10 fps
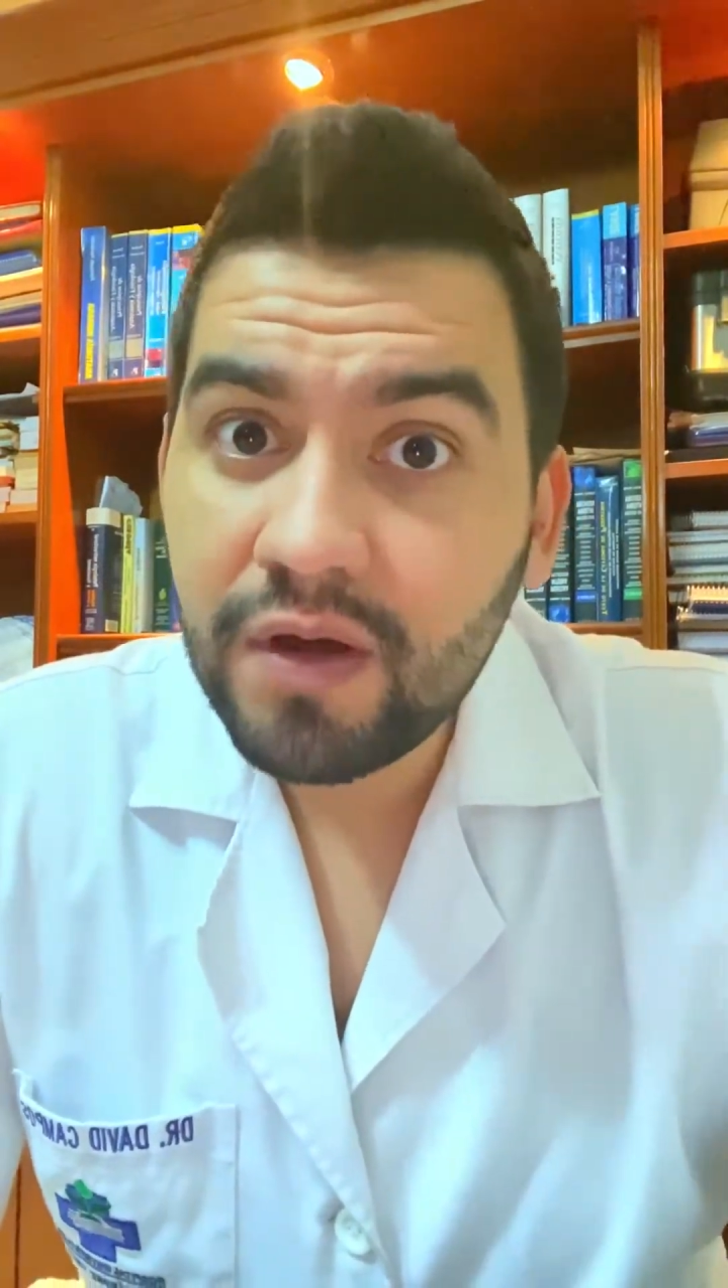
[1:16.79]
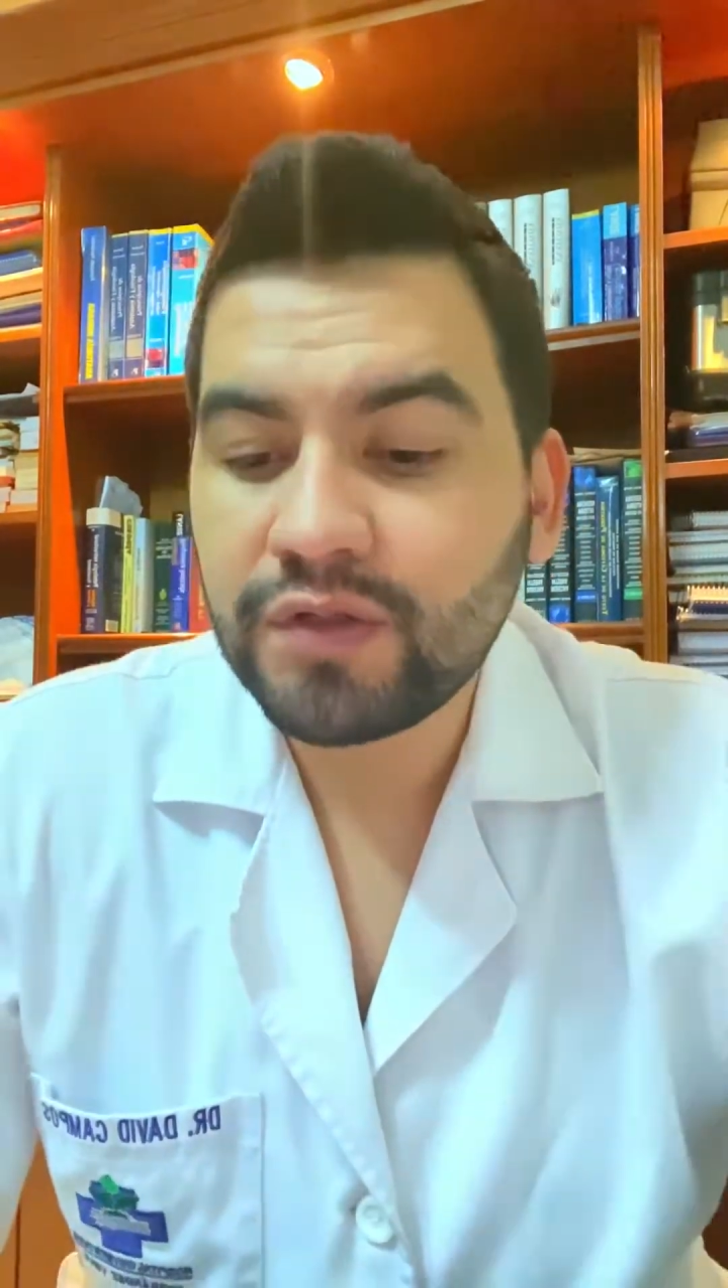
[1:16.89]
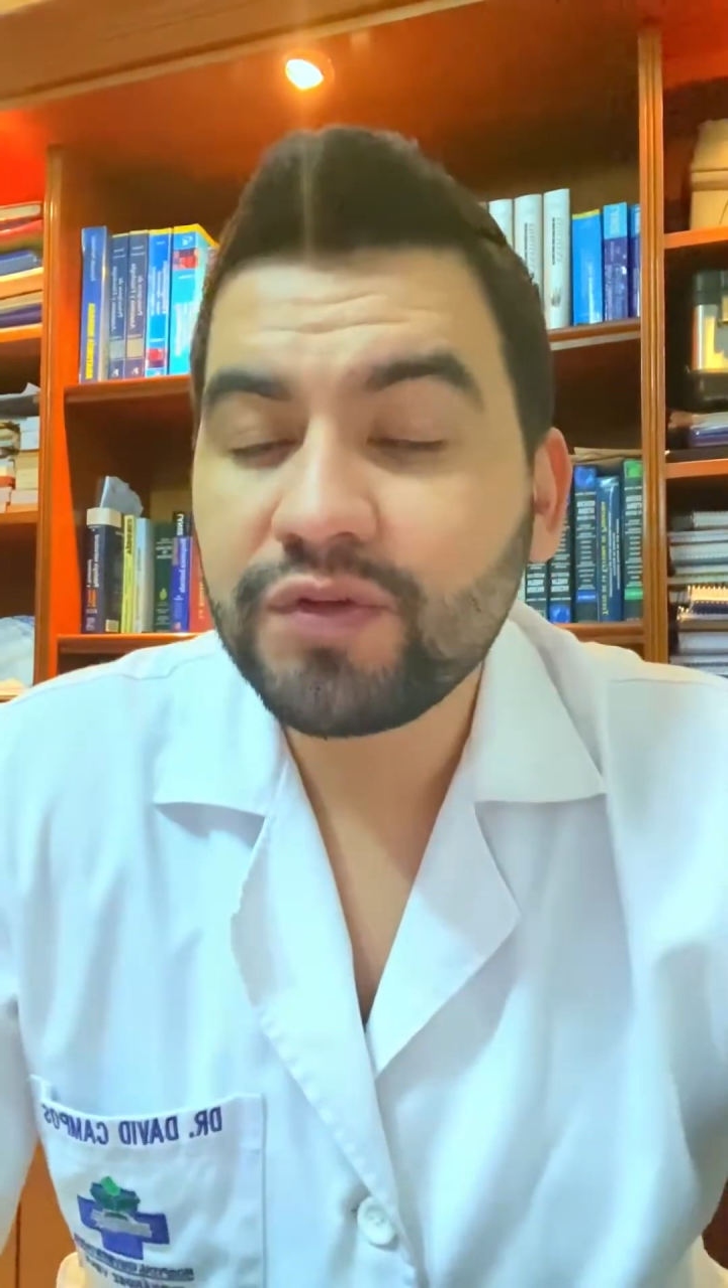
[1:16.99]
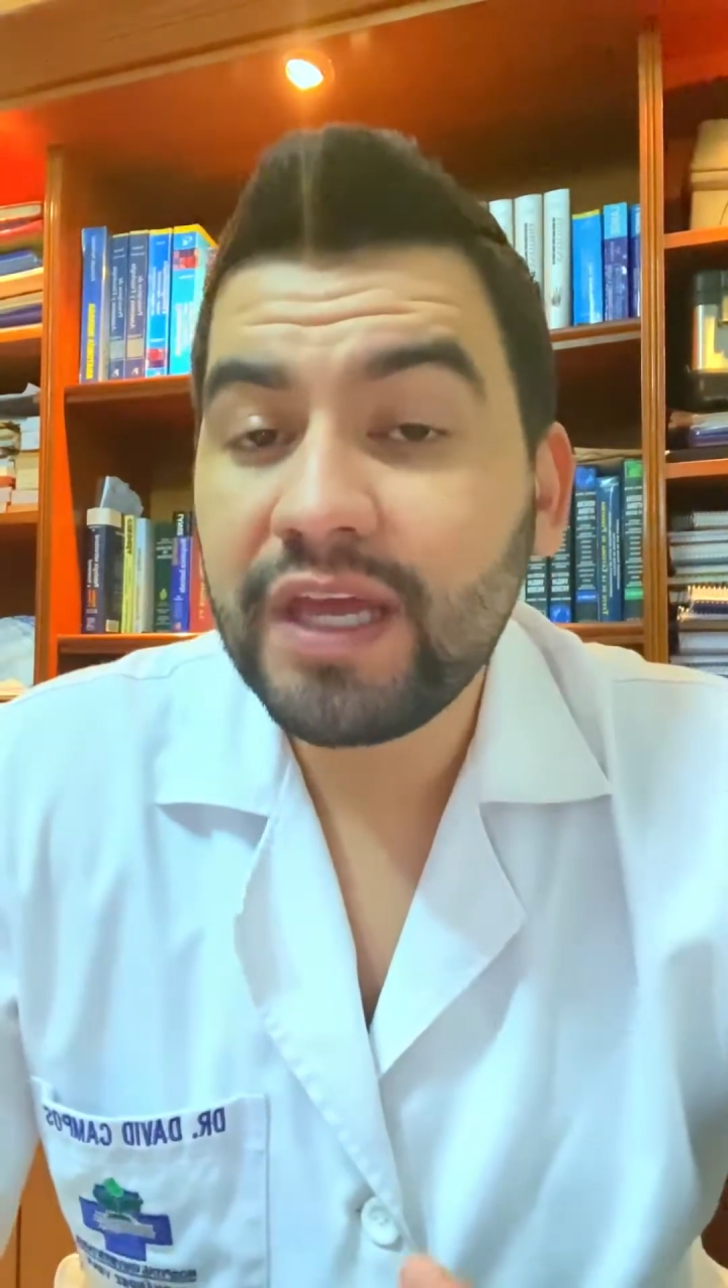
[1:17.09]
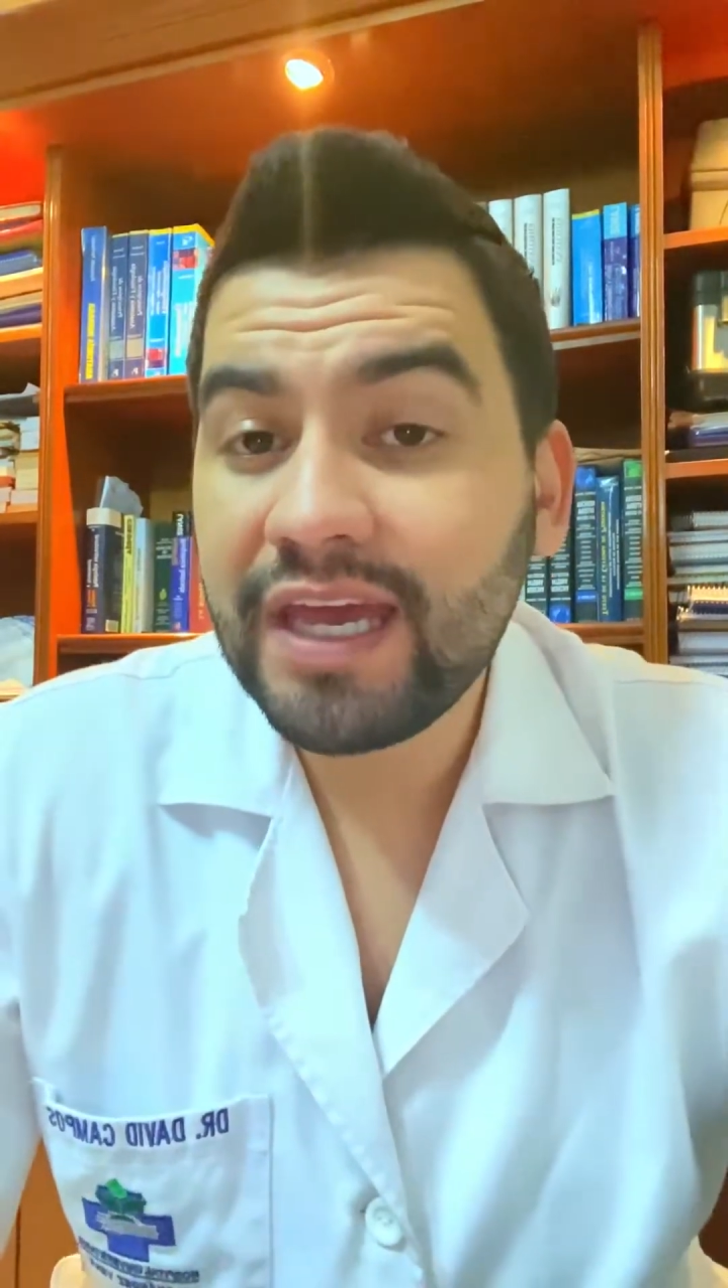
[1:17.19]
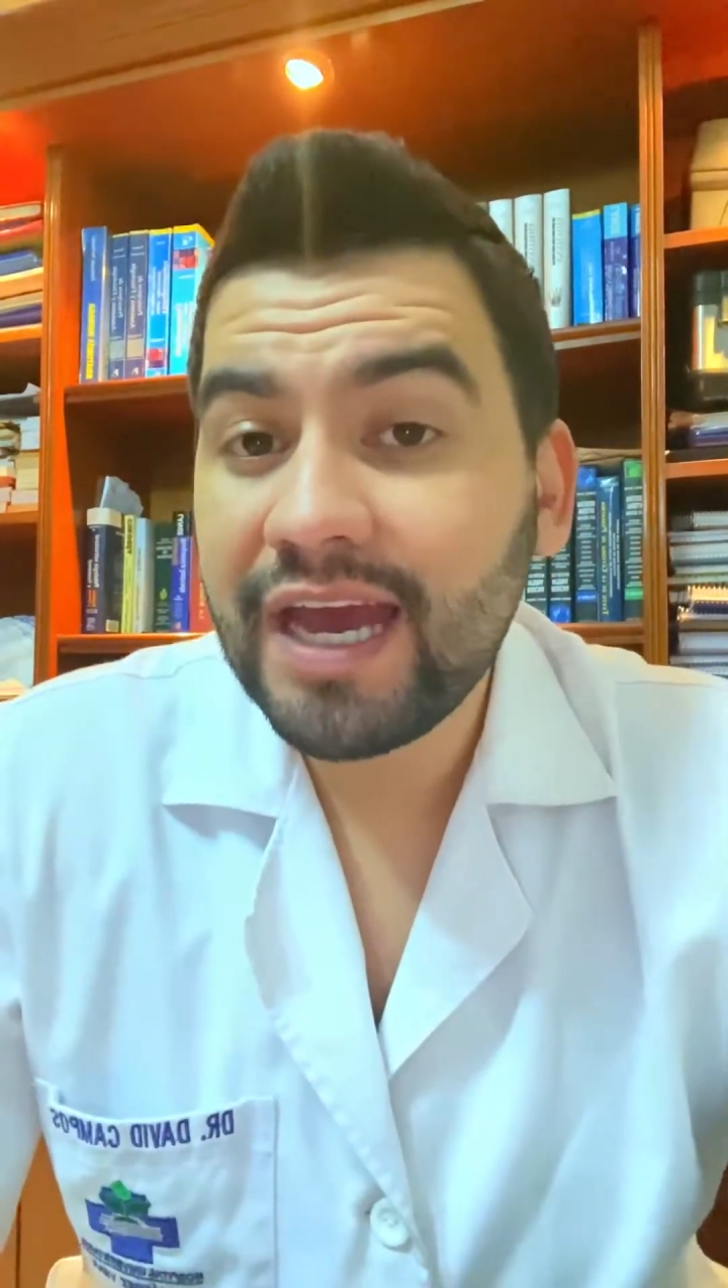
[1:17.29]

When you have